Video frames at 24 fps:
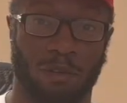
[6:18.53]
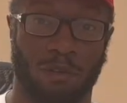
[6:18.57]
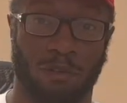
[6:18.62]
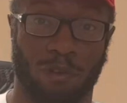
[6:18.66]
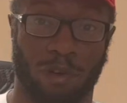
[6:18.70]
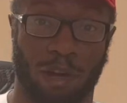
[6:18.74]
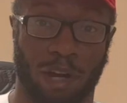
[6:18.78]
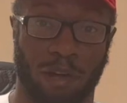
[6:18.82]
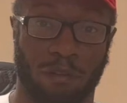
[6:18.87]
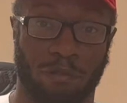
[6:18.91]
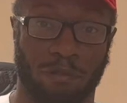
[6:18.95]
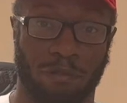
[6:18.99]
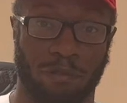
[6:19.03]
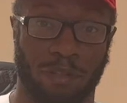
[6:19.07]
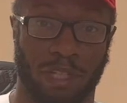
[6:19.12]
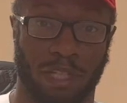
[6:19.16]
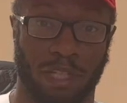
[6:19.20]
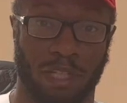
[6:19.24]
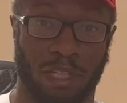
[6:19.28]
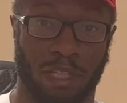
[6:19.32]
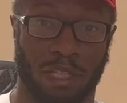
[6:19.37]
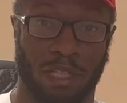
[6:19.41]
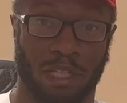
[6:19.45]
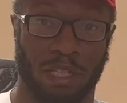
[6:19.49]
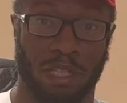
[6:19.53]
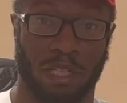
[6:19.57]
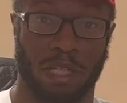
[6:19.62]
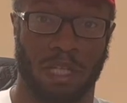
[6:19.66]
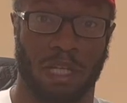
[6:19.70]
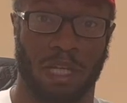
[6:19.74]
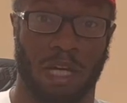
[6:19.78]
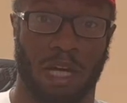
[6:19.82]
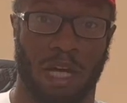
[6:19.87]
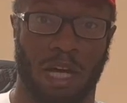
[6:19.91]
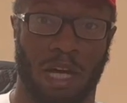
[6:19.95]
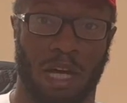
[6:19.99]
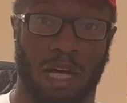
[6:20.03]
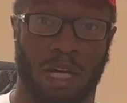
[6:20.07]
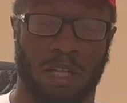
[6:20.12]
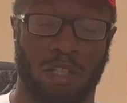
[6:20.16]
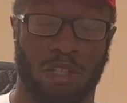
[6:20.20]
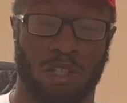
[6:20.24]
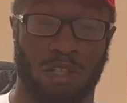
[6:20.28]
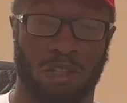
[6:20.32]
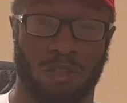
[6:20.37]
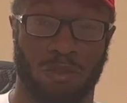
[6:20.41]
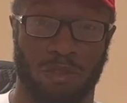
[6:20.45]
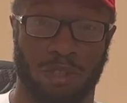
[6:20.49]
Graphene
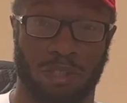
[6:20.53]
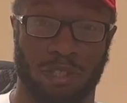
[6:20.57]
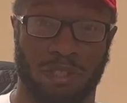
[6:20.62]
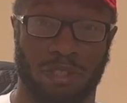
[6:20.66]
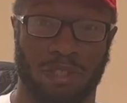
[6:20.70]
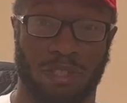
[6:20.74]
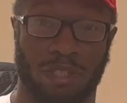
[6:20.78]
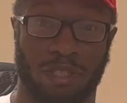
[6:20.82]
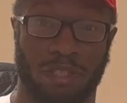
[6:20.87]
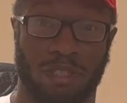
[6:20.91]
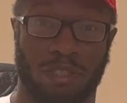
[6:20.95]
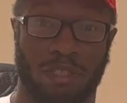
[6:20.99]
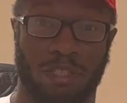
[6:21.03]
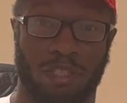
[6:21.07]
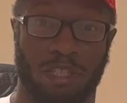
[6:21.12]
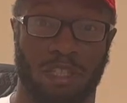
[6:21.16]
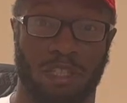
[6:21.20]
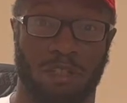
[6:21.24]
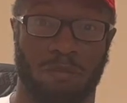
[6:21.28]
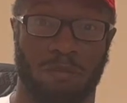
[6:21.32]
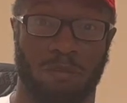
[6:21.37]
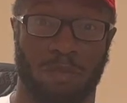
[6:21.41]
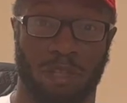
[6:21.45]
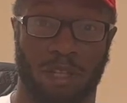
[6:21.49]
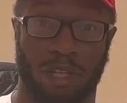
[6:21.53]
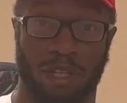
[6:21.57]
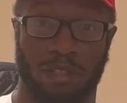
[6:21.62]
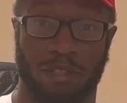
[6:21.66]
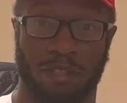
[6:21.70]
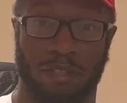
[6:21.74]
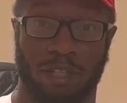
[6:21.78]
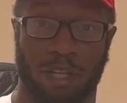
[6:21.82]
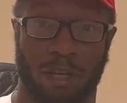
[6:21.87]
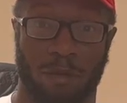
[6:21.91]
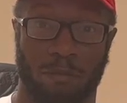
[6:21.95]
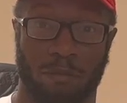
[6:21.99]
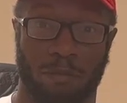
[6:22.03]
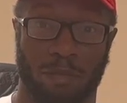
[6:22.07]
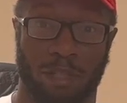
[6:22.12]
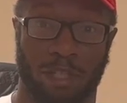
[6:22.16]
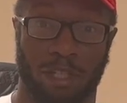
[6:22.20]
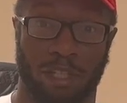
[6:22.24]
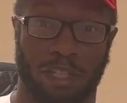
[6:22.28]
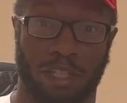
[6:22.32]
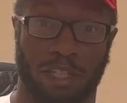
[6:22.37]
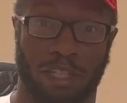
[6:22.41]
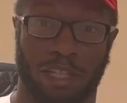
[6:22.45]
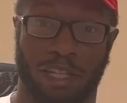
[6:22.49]
360 plus
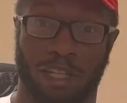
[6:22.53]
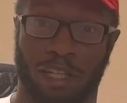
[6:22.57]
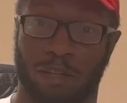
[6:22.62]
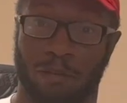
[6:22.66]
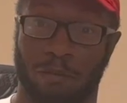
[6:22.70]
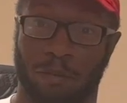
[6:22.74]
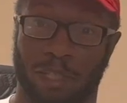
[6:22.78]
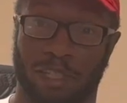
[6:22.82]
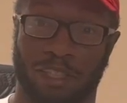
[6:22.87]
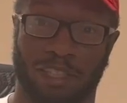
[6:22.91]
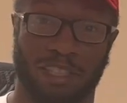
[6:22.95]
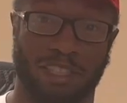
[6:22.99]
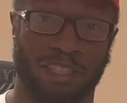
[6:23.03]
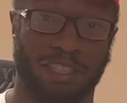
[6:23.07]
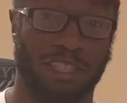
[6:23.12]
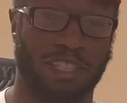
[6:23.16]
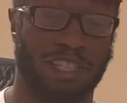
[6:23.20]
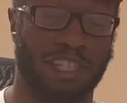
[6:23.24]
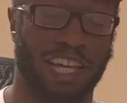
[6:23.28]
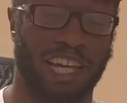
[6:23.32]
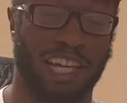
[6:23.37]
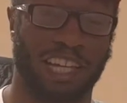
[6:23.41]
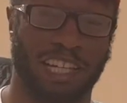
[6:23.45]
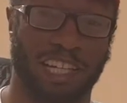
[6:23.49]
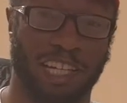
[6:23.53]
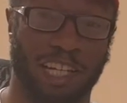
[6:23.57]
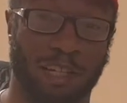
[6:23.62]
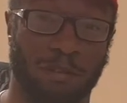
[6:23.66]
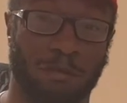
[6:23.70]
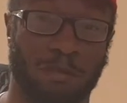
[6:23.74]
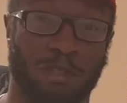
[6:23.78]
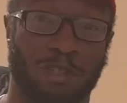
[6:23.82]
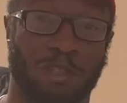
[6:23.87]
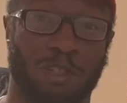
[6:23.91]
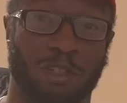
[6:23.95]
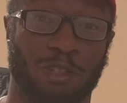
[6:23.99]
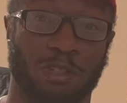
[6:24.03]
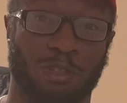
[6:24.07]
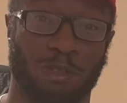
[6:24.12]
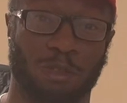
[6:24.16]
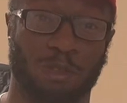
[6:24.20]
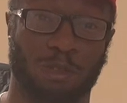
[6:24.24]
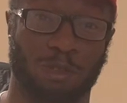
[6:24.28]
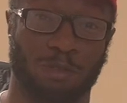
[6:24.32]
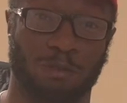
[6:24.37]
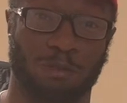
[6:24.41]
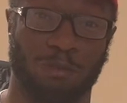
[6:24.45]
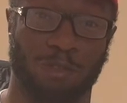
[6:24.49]
MP. I mean, these head names are
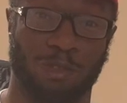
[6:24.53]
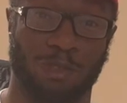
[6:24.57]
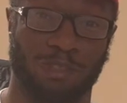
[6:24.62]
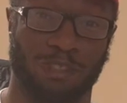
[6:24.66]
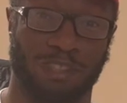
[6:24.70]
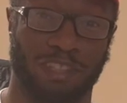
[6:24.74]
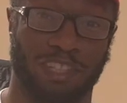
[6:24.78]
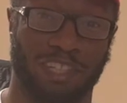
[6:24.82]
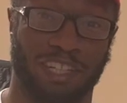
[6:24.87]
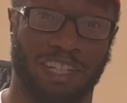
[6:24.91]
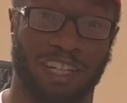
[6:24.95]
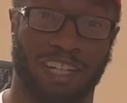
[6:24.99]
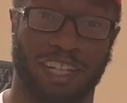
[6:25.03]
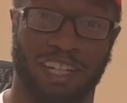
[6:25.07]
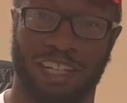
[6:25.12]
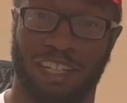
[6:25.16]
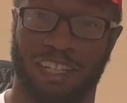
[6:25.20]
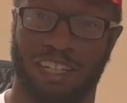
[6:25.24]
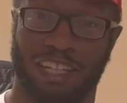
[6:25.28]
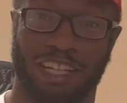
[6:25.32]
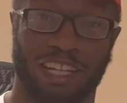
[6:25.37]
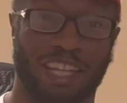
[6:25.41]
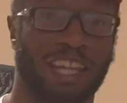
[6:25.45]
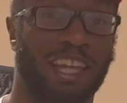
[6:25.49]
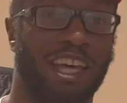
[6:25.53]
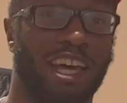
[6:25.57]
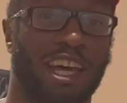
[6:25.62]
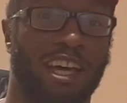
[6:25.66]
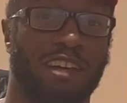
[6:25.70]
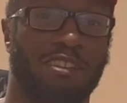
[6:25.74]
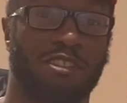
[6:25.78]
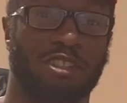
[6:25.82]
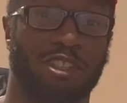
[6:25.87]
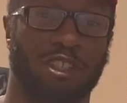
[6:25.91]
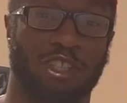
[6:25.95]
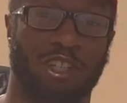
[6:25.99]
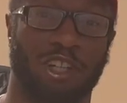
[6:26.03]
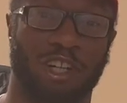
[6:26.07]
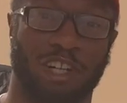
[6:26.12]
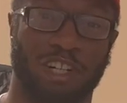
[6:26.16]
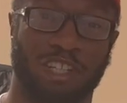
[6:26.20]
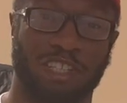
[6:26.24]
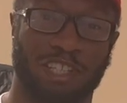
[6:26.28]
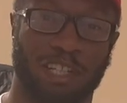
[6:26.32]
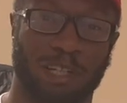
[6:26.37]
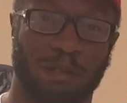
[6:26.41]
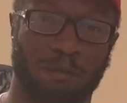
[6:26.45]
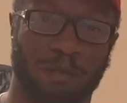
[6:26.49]
so confusing. I have such a
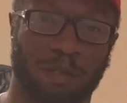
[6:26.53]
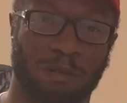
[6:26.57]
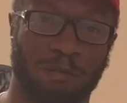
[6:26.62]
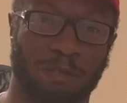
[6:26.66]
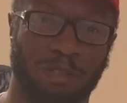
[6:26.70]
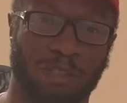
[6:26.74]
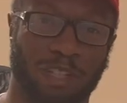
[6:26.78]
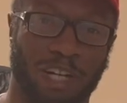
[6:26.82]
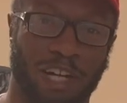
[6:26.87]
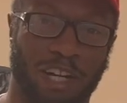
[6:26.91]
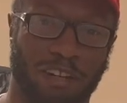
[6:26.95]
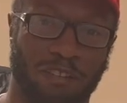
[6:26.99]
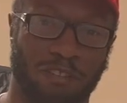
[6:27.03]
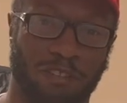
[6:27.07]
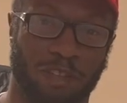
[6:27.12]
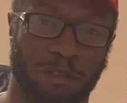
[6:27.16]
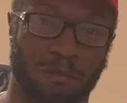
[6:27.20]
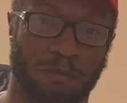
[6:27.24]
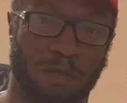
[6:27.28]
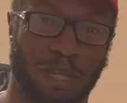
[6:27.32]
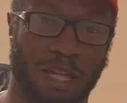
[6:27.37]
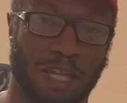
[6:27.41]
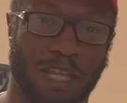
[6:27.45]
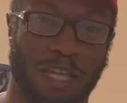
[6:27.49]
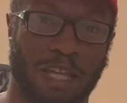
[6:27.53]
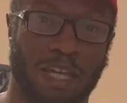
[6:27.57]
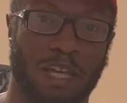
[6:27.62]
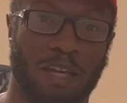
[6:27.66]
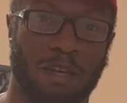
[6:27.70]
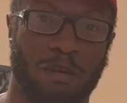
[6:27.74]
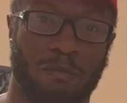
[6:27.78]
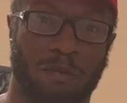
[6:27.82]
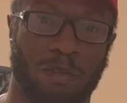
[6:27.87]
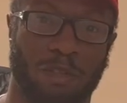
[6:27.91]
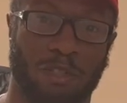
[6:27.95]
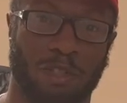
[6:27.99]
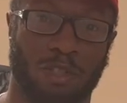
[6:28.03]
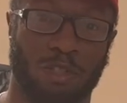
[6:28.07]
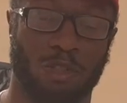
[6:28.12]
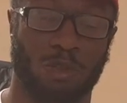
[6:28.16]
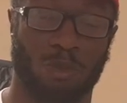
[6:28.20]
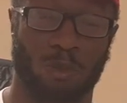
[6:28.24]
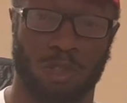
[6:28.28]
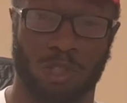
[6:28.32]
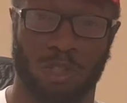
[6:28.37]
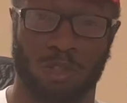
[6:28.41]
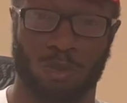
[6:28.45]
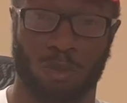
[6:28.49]
hard time keeping track of them. It was a
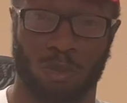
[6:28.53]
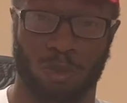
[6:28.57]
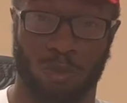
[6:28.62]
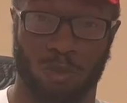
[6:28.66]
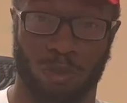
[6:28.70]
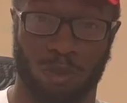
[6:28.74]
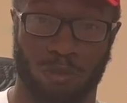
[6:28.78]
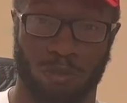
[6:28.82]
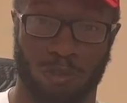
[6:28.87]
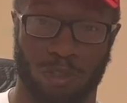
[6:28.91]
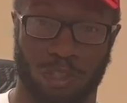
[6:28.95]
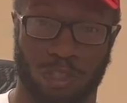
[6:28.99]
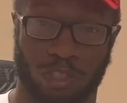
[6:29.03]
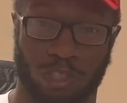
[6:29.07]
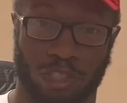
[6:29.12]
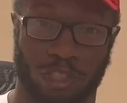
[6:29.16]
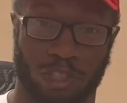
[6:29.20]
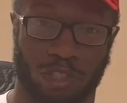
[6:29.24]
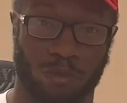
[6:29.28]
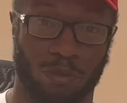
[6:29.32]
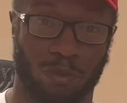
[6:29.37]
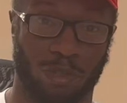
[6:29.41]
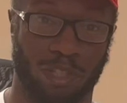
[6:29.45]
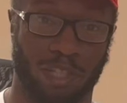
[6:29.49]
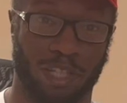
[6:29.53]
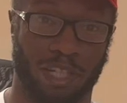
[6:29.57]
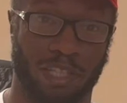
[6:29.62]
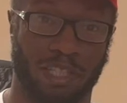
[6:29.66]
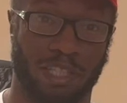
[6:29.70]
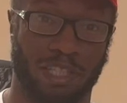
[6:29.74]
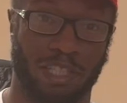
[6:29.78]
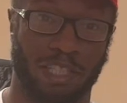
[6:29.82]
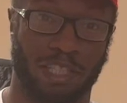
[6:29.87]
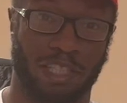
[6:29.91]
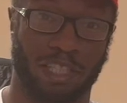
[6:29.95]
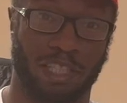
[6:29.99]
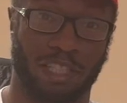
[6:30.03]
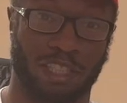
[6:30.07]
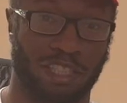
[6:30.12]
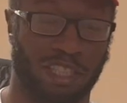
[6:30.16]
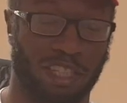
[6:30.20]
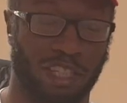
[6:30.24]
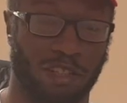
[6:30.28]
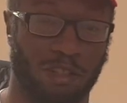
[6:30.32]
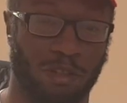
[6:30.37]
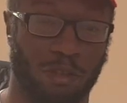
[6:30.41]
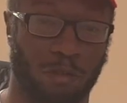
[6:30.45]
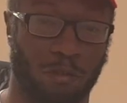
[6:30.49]
2021 version, the one that's
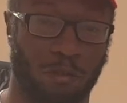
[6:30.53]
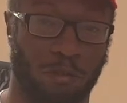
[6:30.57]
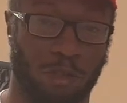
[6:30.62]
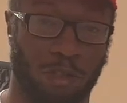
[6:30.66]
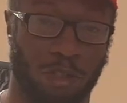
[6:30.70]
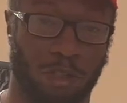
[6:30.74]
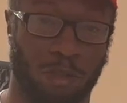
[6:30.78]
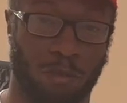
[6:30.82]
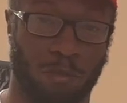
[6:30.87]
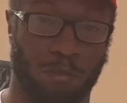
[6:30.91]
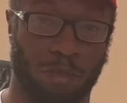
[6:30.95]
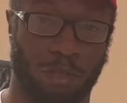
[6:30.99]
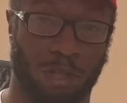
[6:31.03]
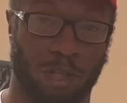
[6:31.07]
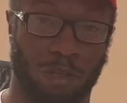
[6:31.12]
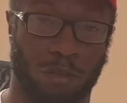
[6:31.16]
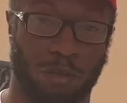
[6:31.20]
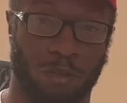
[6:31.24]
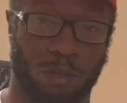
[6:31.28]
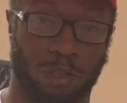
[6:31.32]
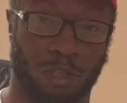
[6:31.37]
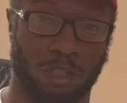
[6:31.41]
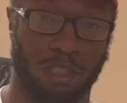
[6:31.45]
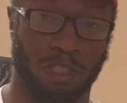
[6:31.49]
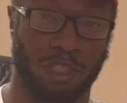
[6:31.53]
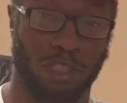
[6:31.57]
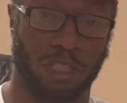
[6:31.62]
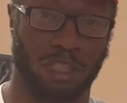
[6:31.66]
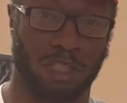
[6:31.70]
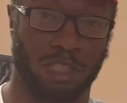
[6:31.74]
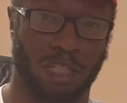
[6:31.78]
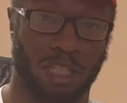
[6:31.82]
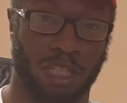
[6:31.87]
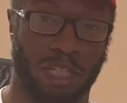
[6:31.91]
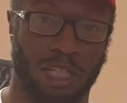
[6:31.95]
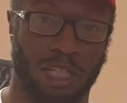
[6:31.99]
the really bright orange.